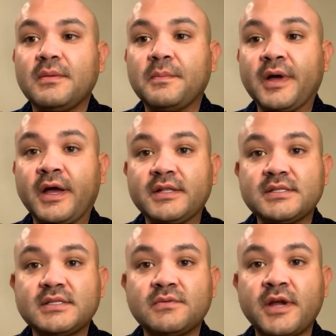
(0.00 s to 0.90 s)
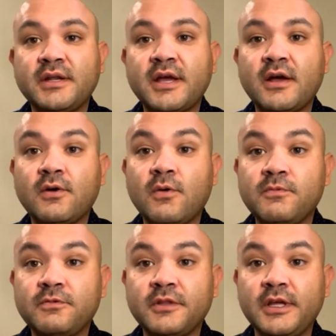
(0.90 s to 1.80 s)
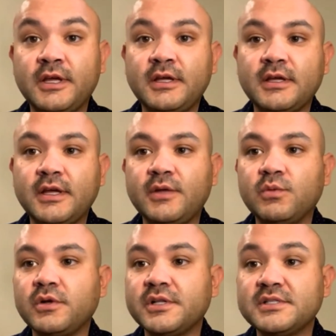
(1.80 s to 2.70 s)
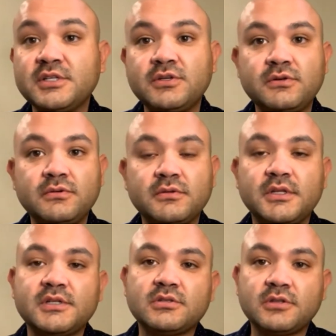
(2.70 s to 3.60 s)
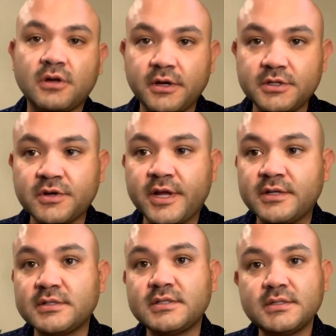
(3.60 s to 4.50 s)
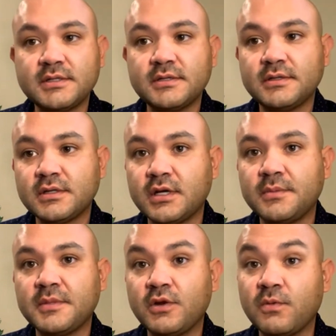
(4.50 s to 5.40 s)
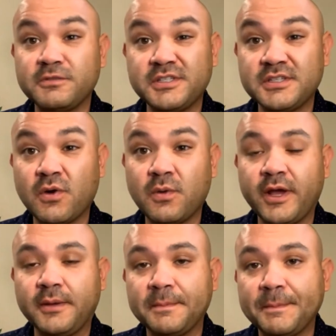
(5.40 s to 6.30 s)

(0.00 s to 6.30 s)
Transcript: But right now, hopefully, it will continue the current trend, and hopefully to go away.